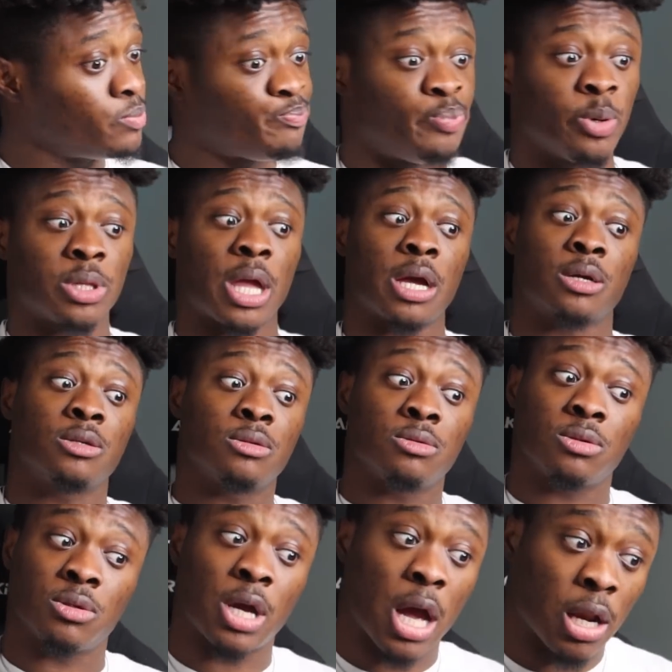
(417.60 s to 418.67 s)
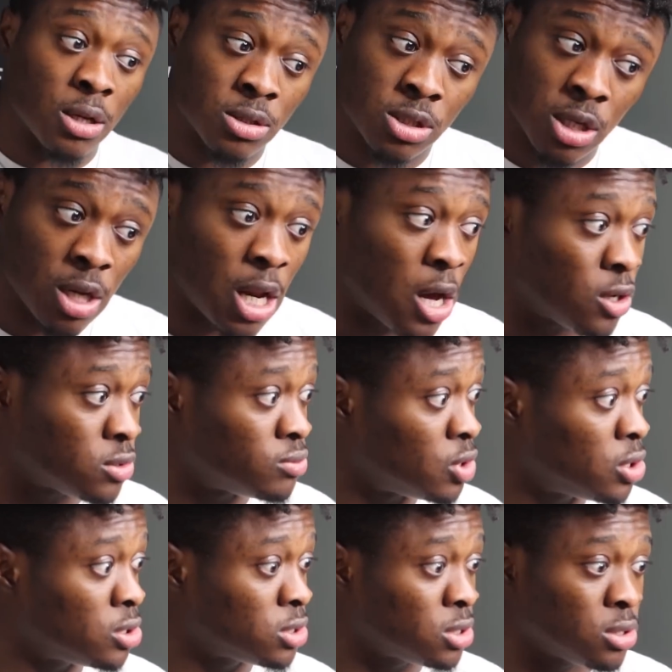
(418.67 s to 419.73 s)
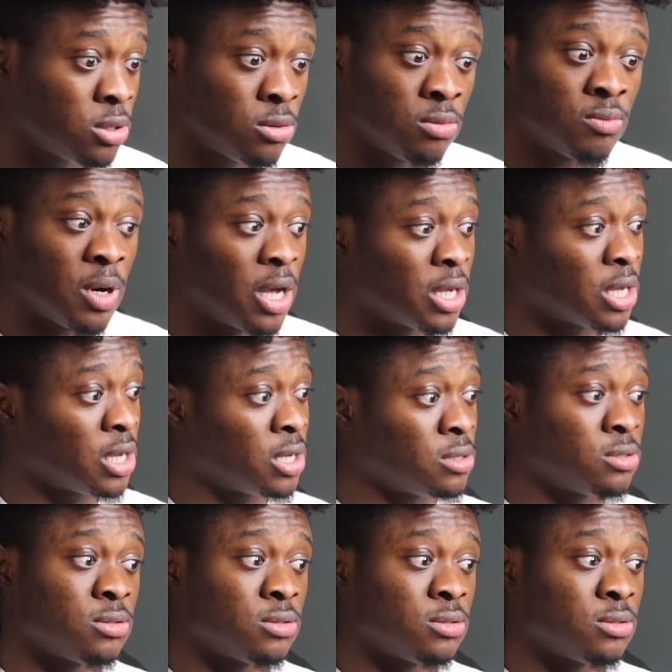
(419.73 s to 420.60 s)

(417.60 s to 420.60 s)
PUTAK, you gotta chill out, bro. See, you might get. I